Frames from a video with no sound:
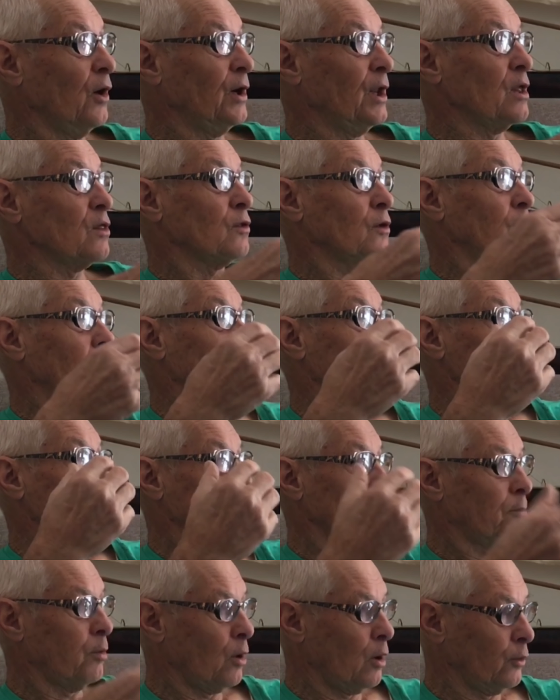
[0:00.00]
financed it
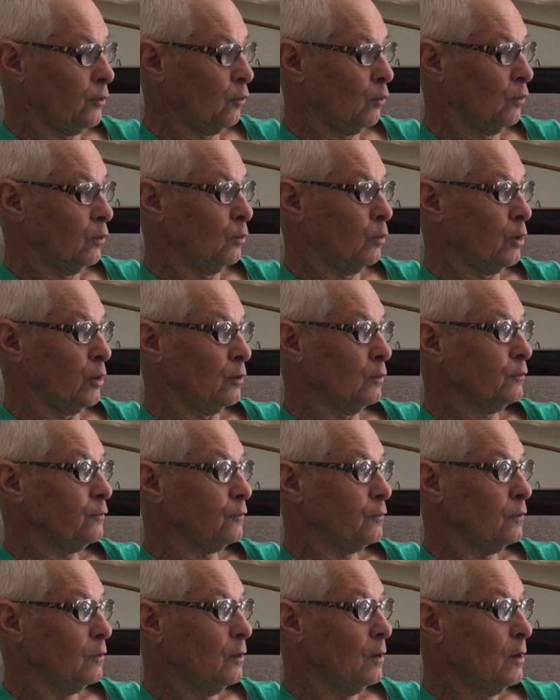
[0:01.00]
and supplied all the
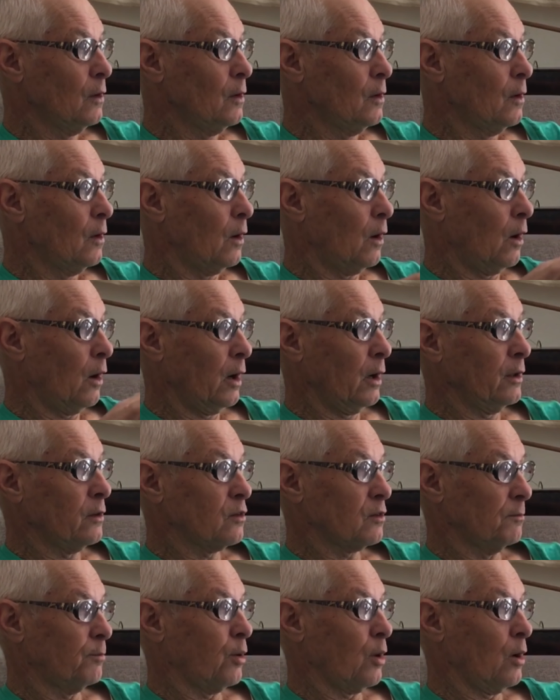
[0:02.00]
wheels.
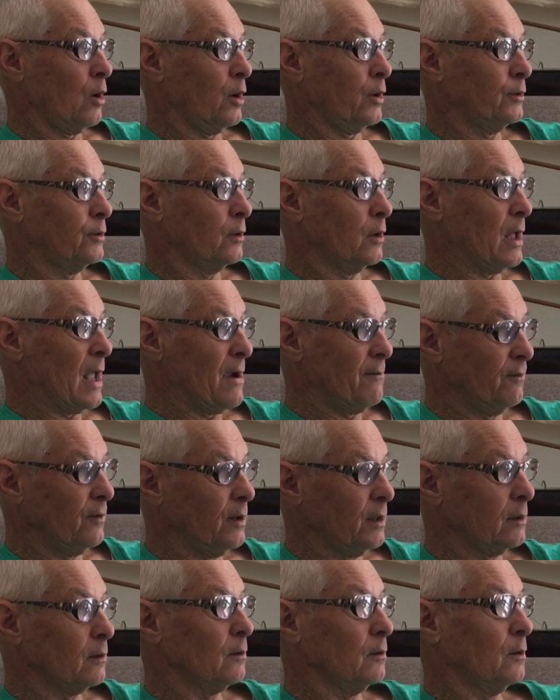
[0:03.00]
I supplied
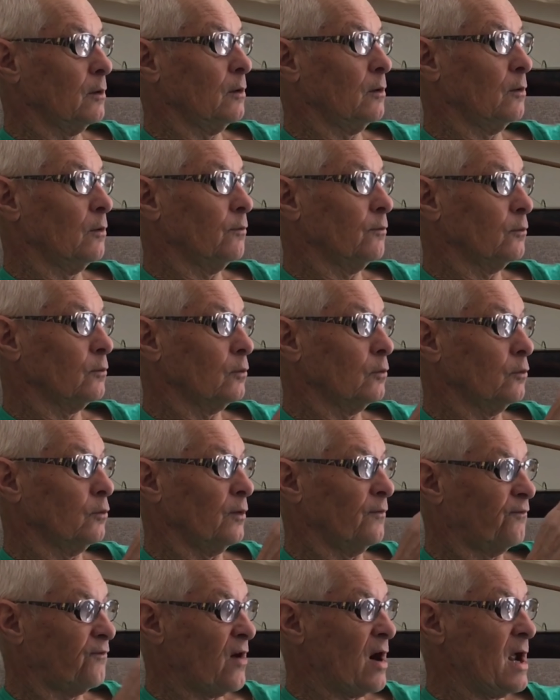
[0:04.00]
everything,
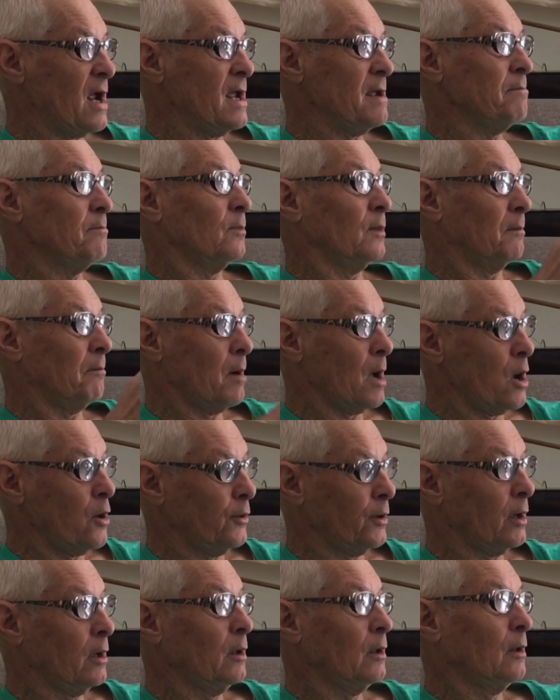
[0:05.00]
the frame, the
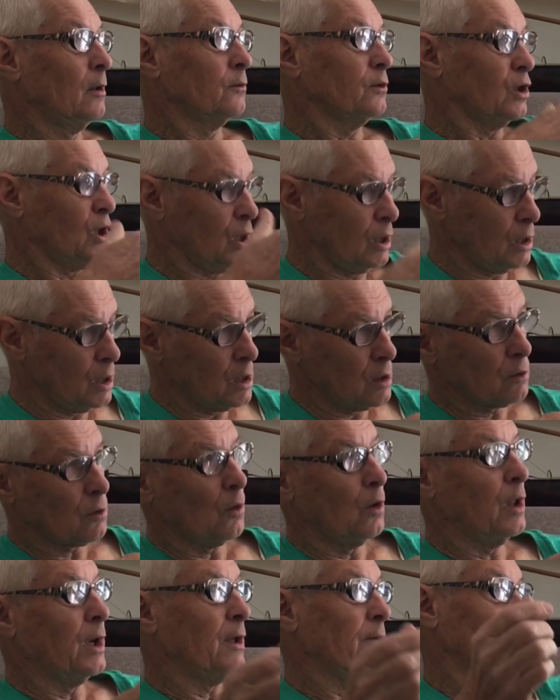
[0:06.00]
motor,
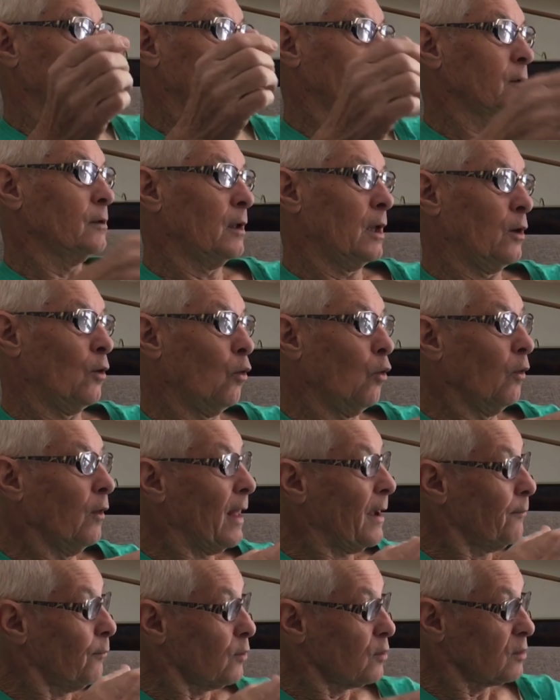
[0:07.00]
gears, and everything. And
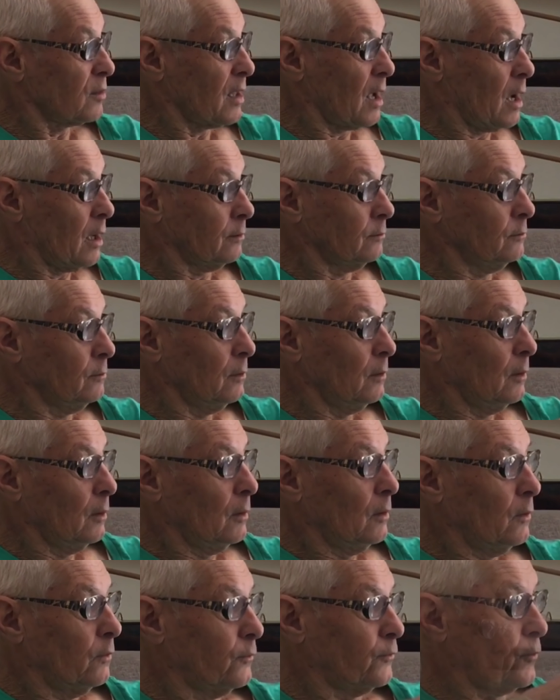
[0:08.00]
all that was done
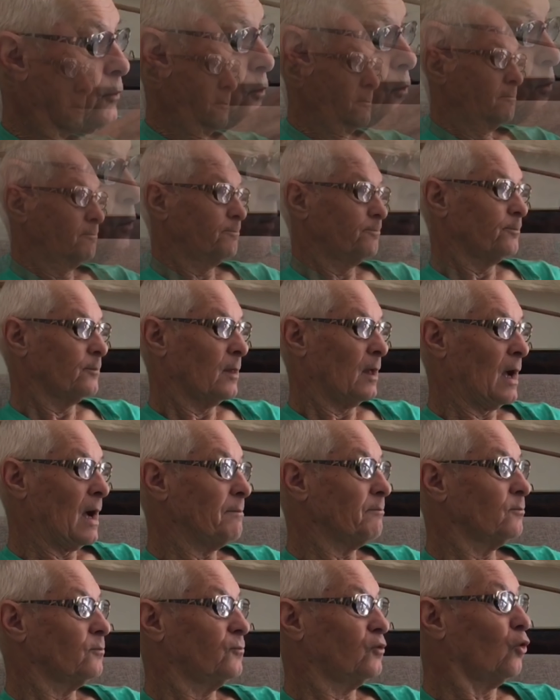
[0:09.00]
through
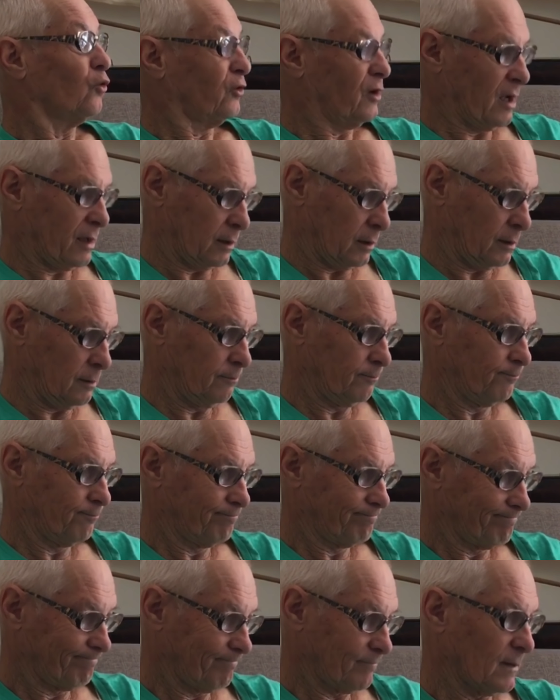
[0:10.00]
um, George Hadley.
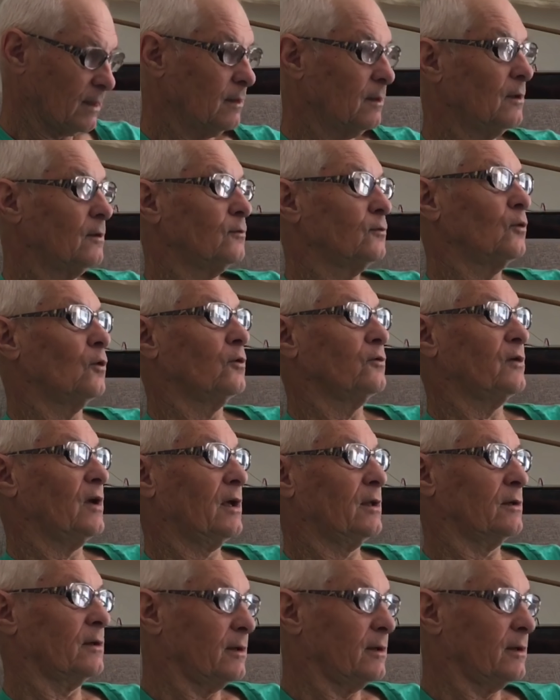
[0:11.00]
George Hadley. George